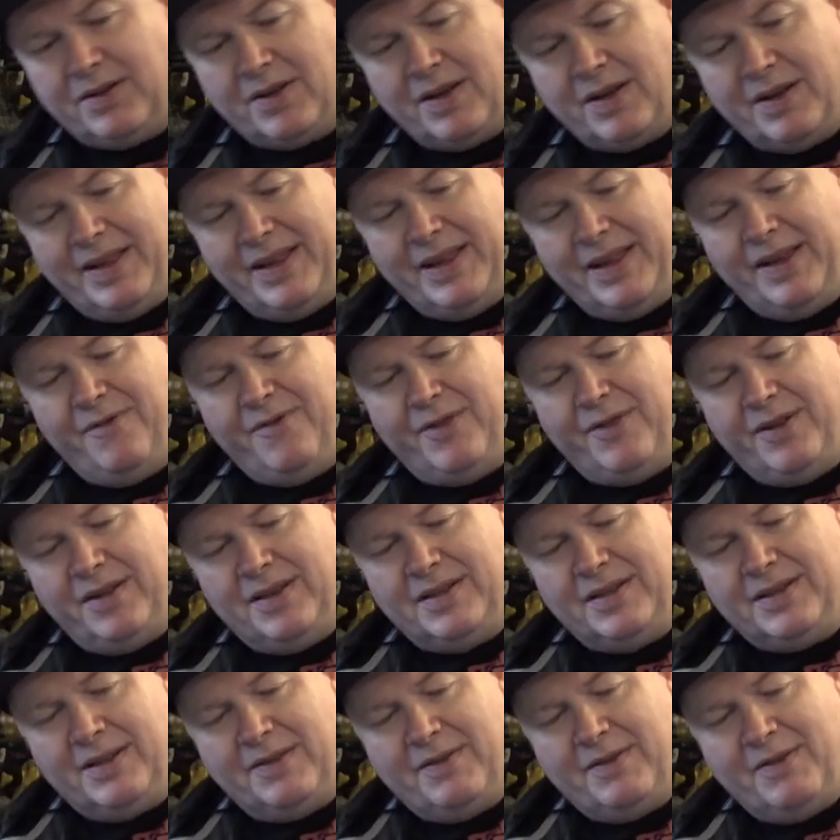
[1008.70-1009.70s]
got a leaflet,
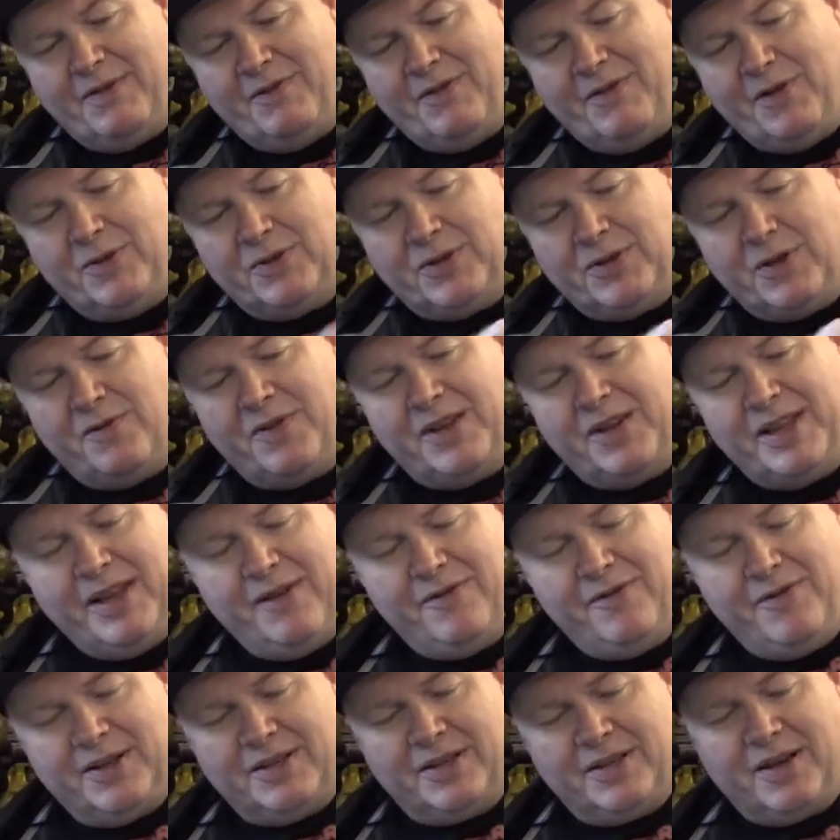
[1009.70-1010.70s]
it folds over a
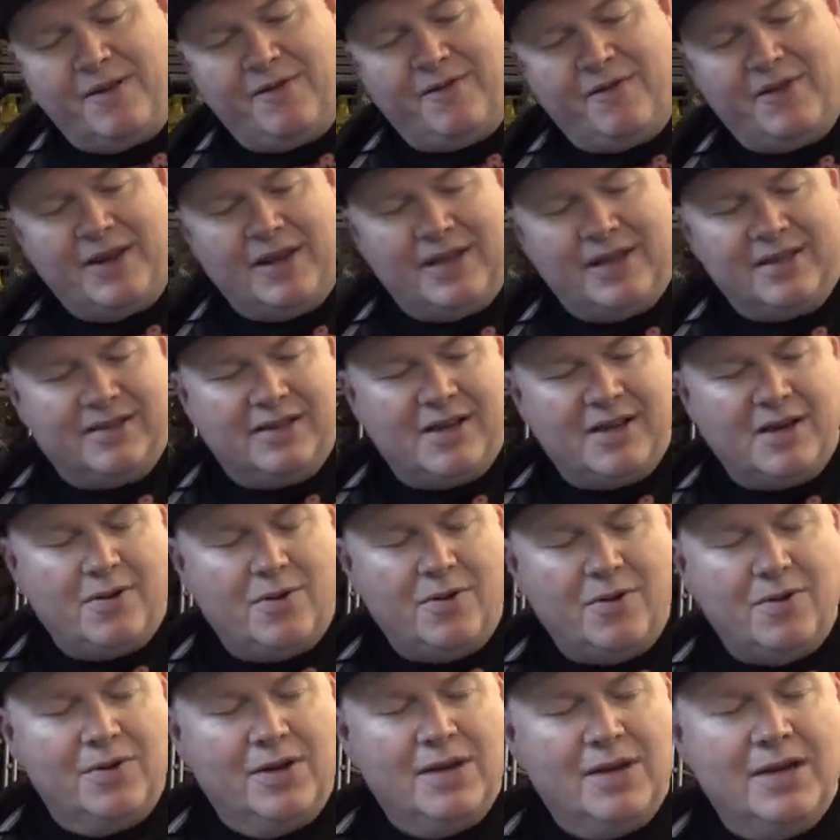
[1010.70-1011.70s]
leaflet type thing that's
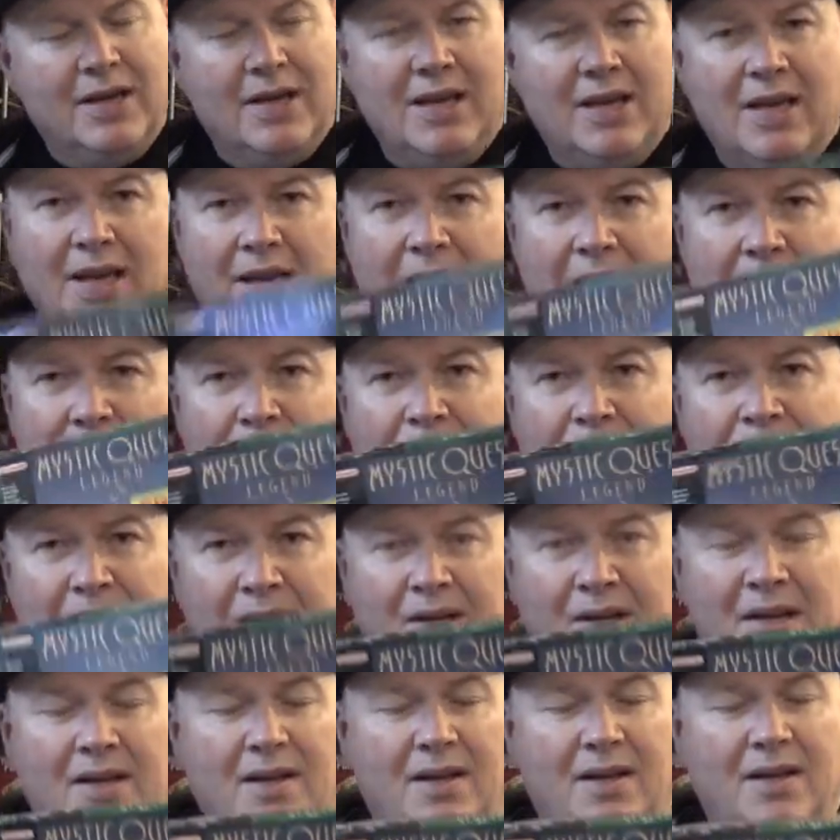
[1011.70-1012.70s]
stuck on.
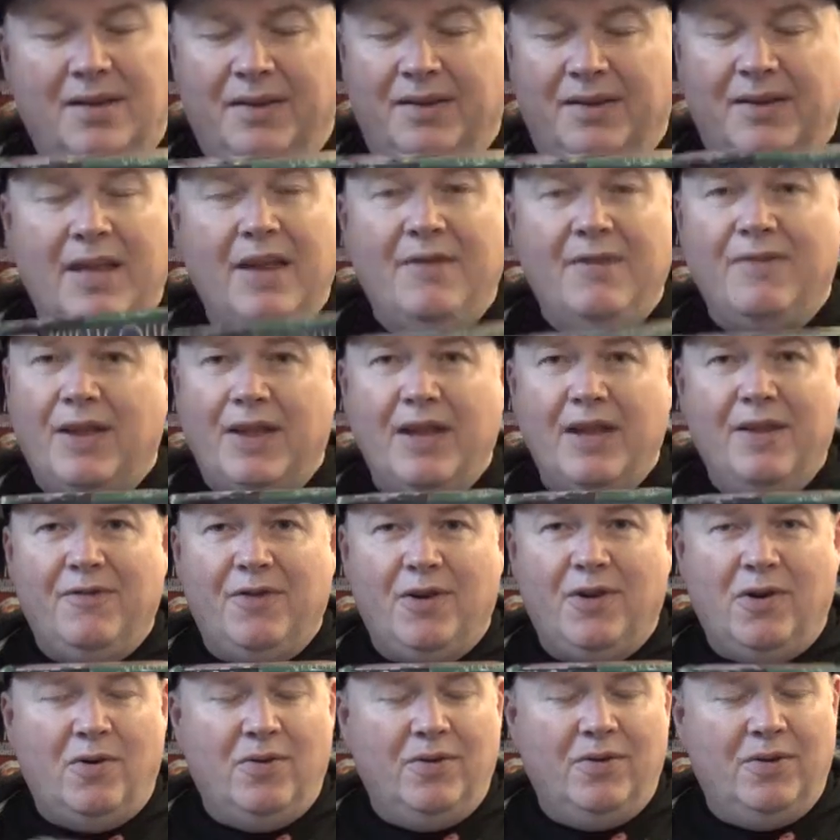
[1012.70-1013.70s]
Leave
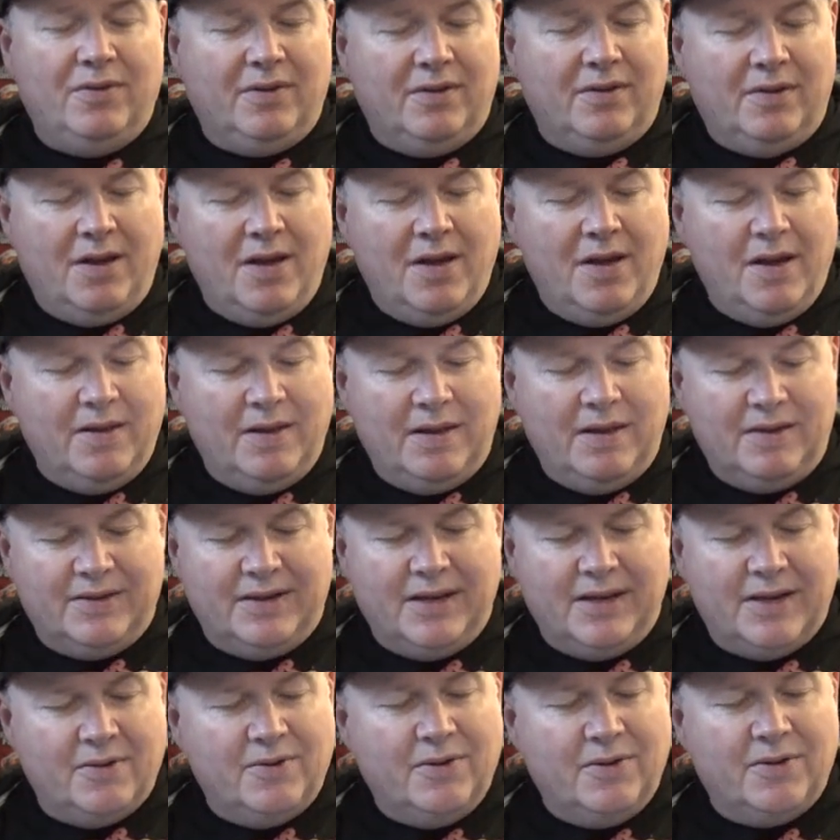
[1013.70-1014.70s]
it on, that
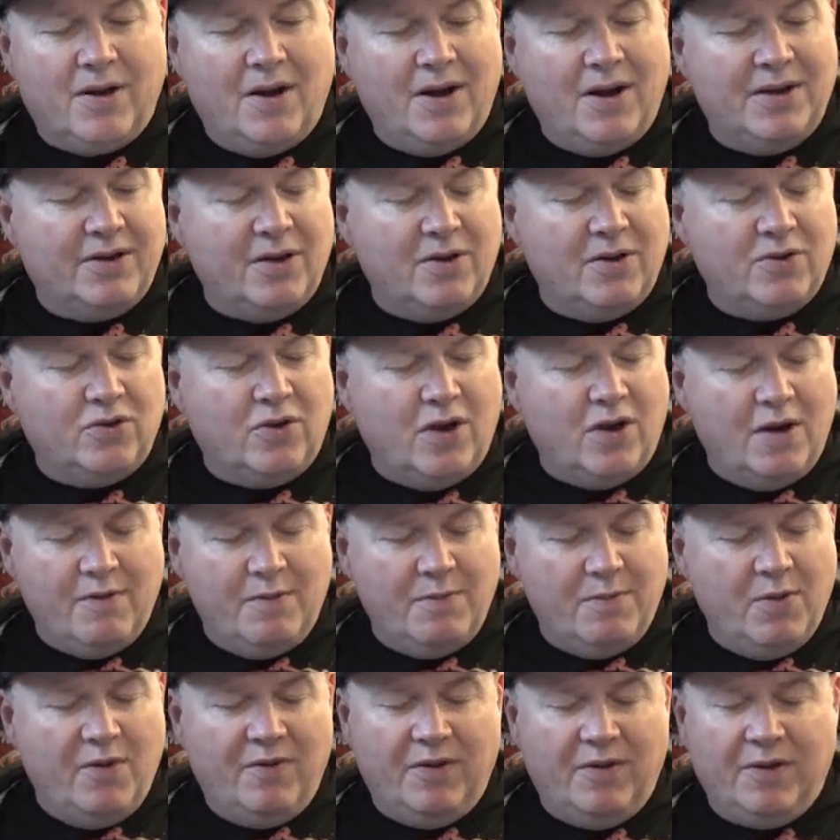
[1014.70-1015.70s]
sticker on, guys. Don't try
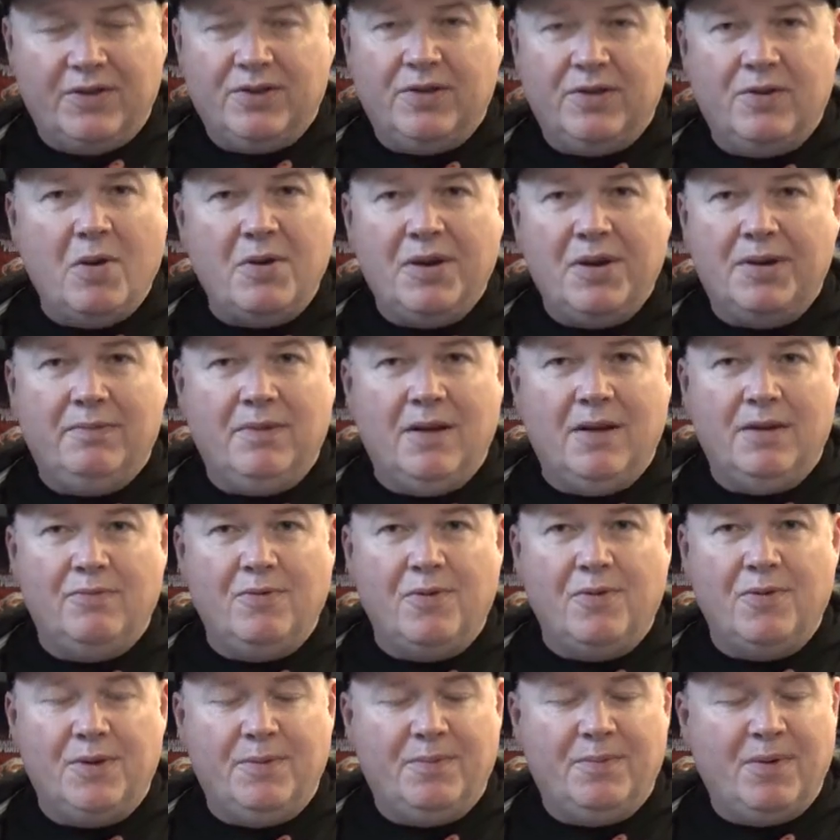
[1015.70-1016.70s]
removing it because you only
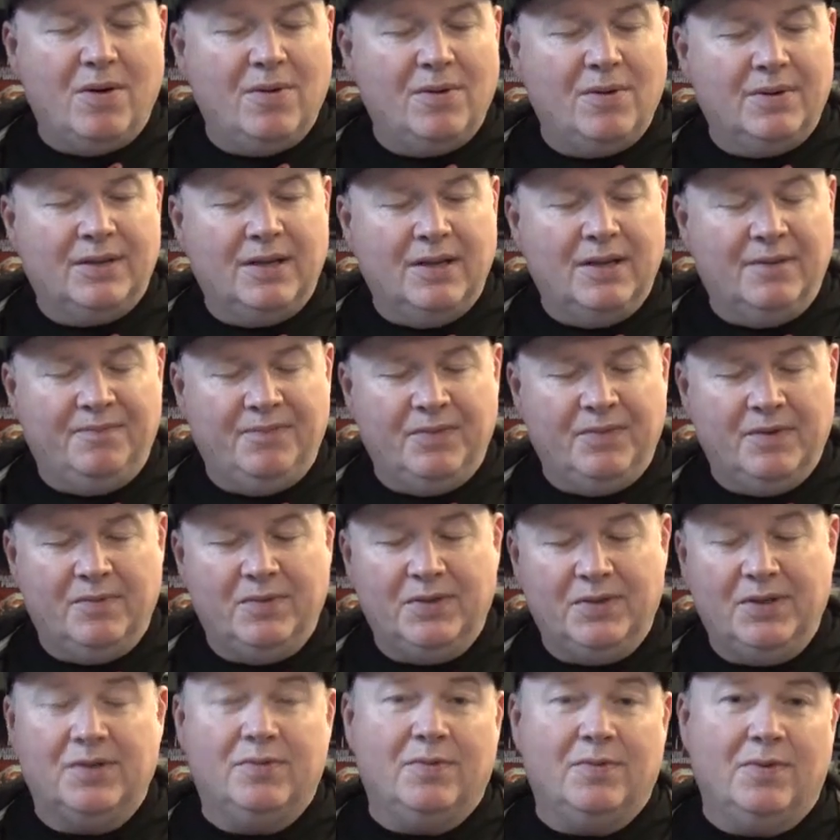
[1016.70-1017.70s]
ruin the box,
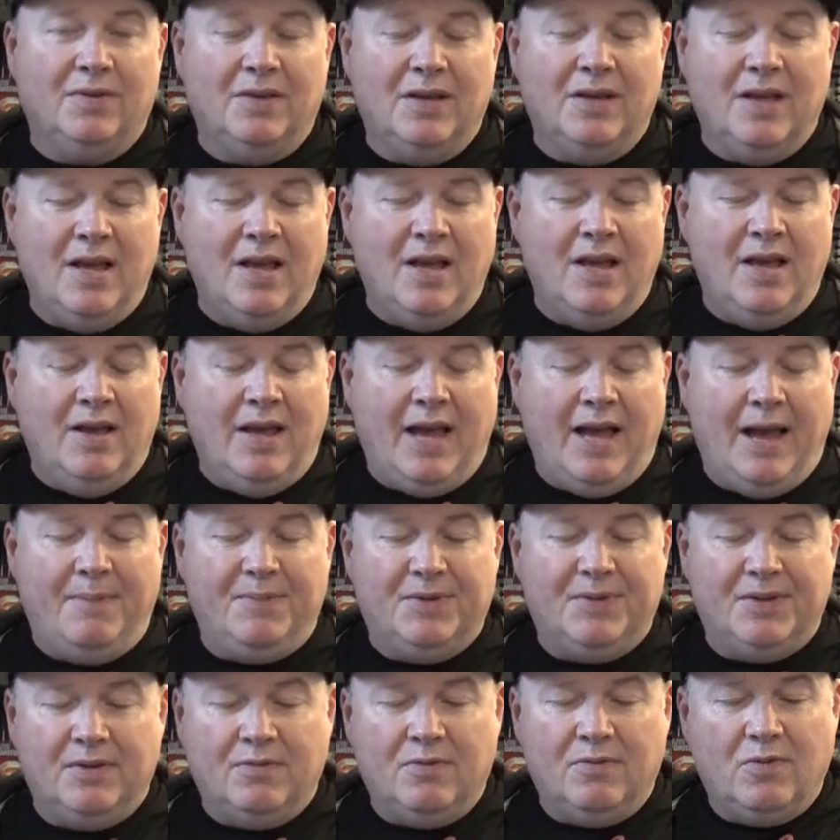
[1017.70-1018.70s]
which is what
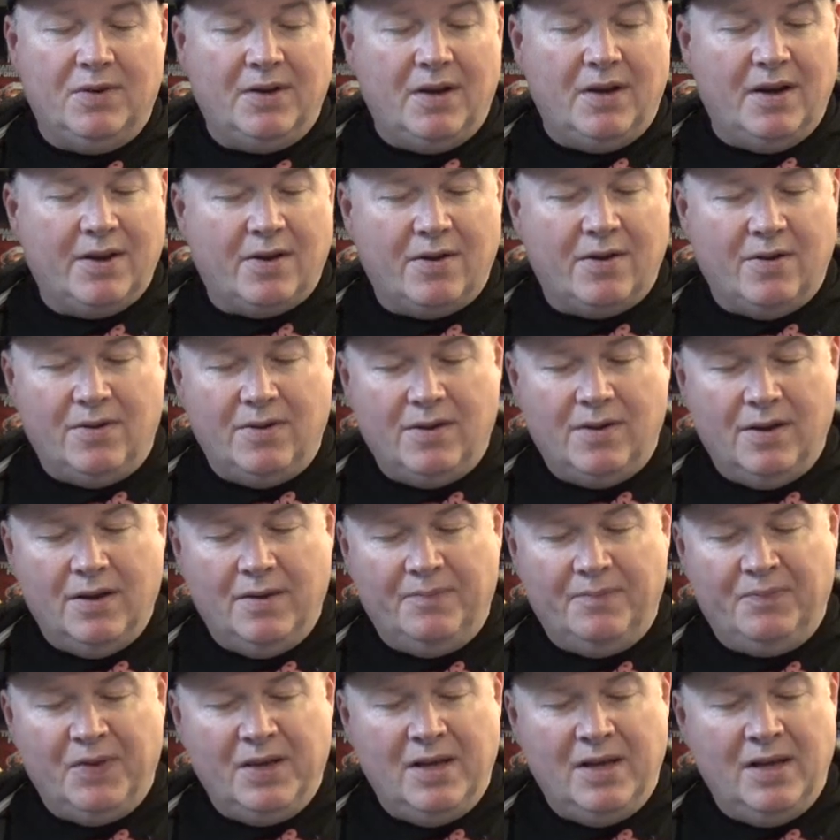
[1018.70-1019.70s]
happened to the one I got.
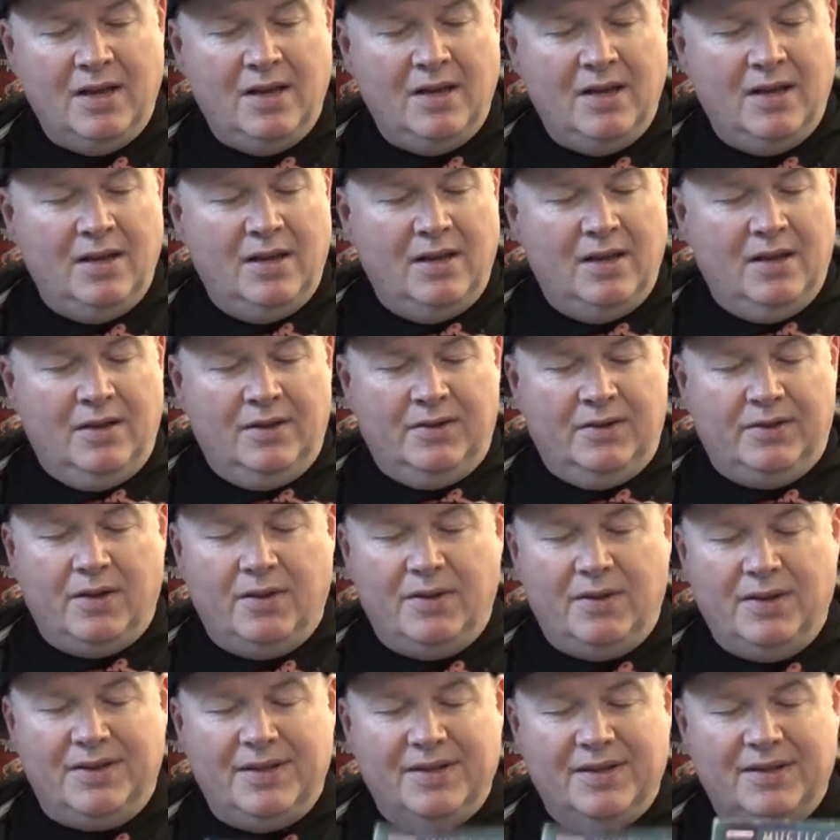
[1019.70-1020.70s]

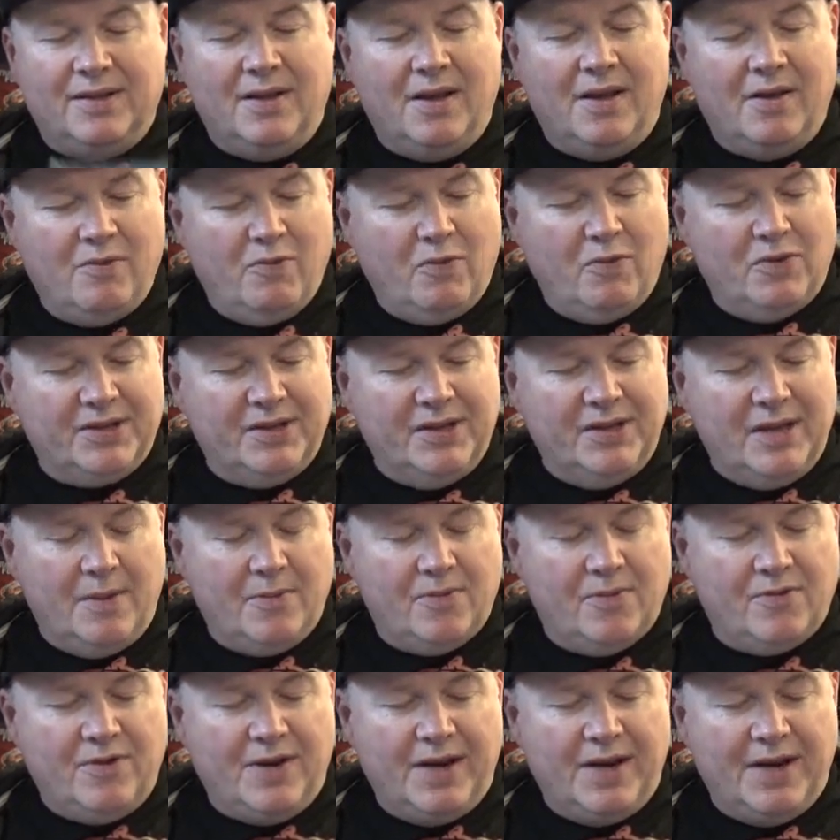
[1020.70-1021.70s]
So this is like, was an
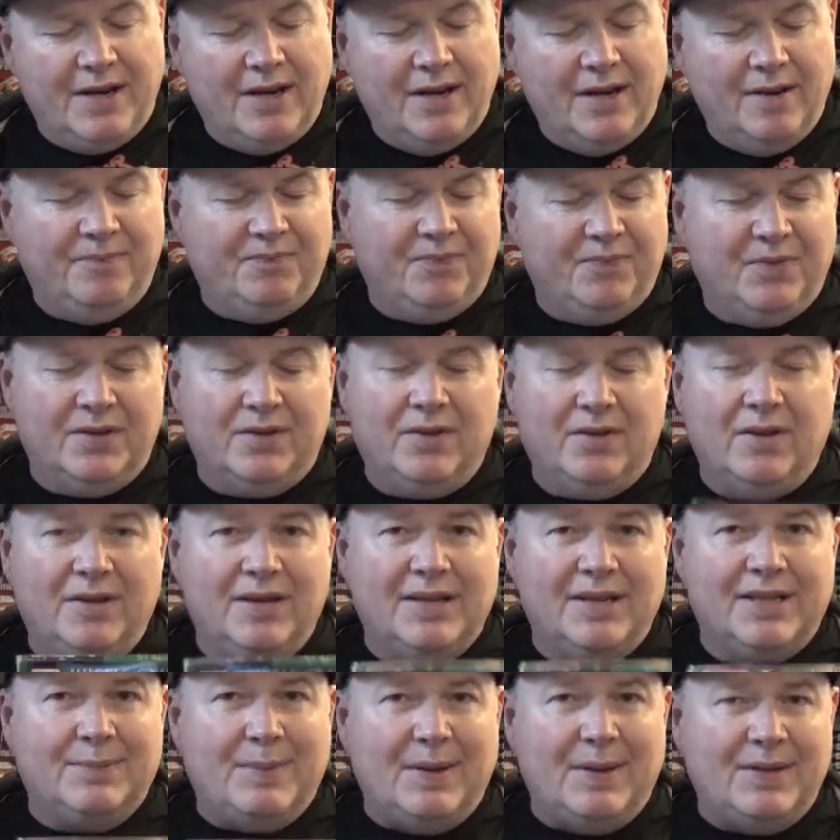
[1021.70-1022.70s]
upgrade. It's not
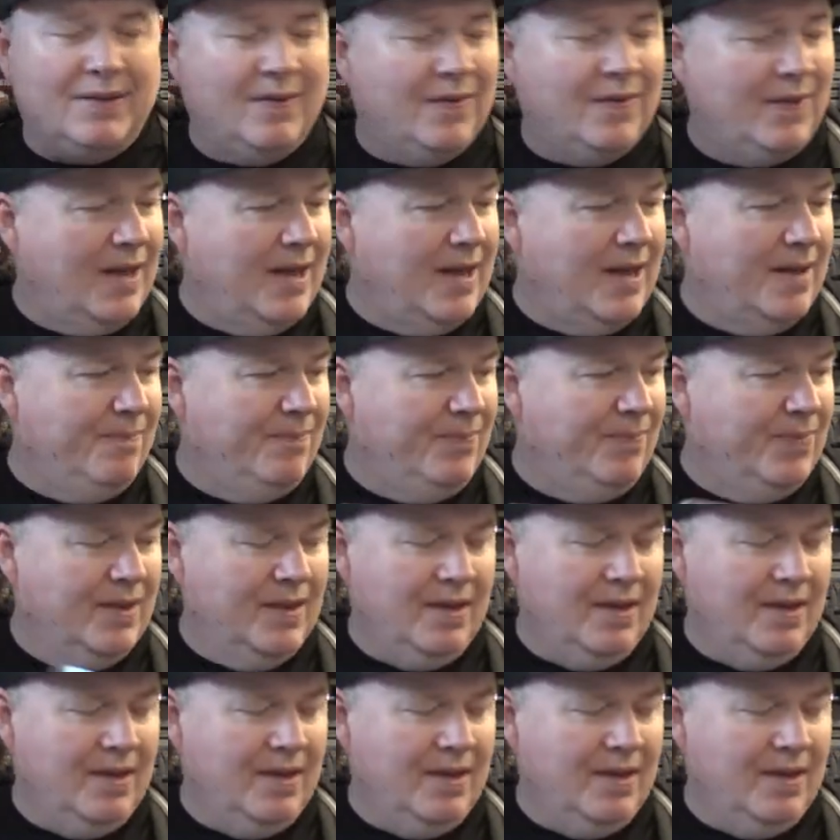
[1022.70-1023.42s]
an expensive game,